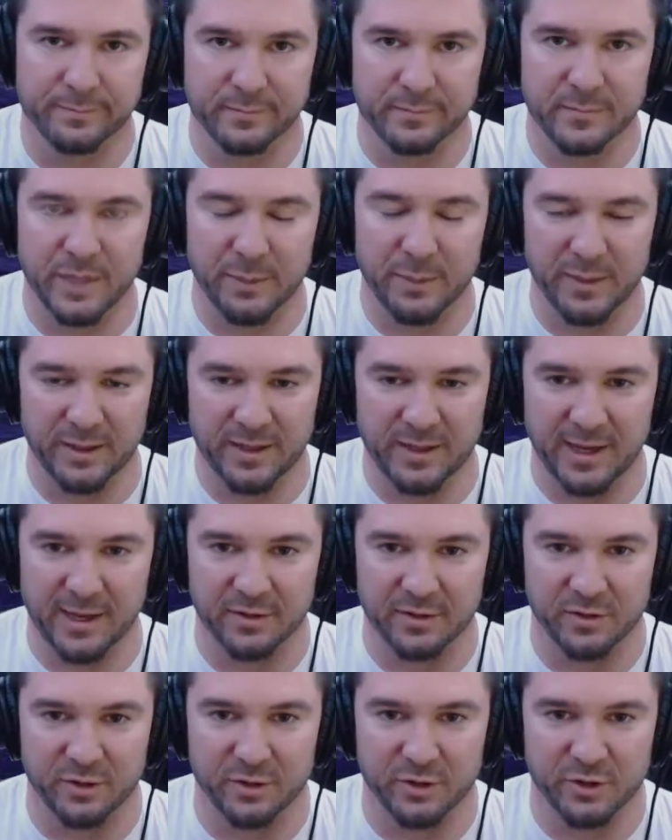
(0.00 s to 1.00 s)
I mean,
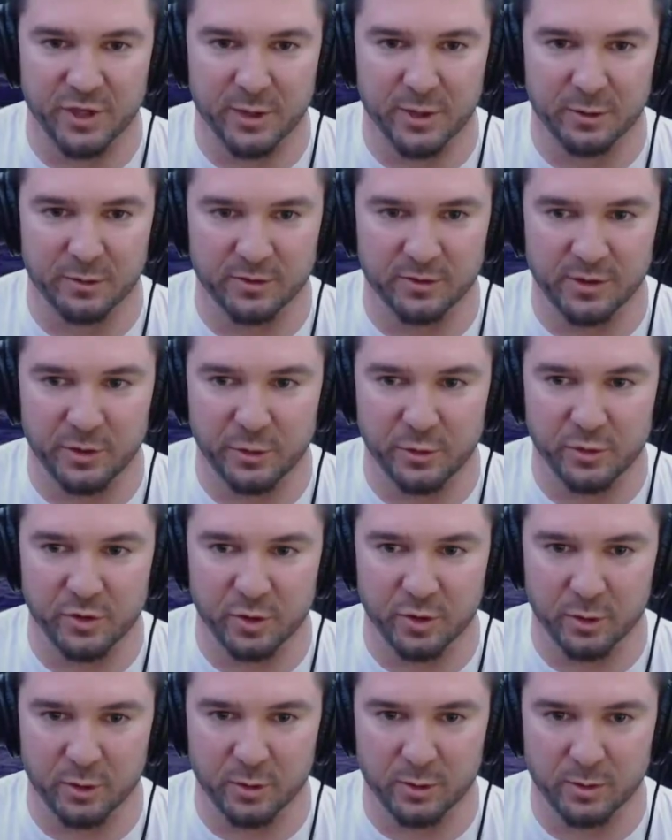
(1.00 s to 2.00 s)
cancer in general is a huge
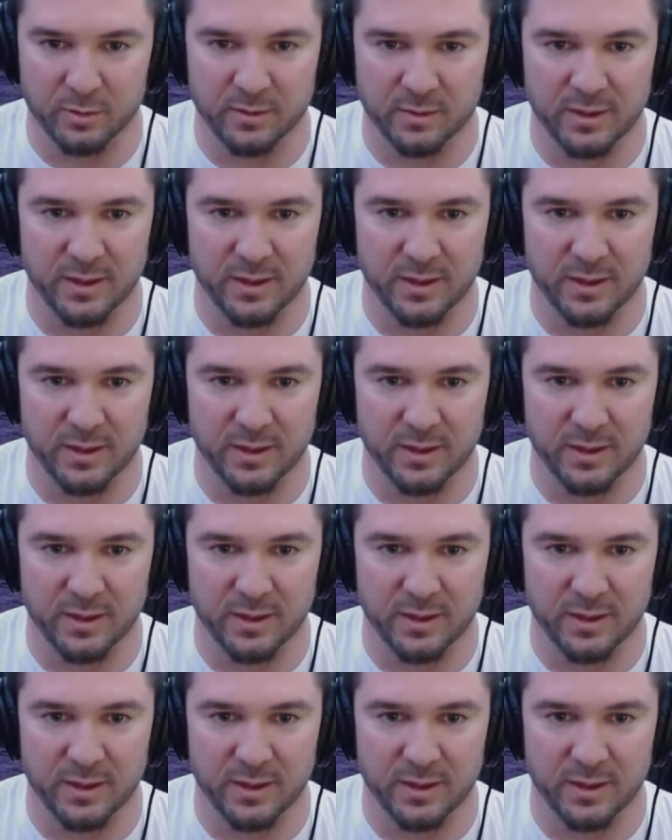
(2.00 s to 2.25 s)
hurdle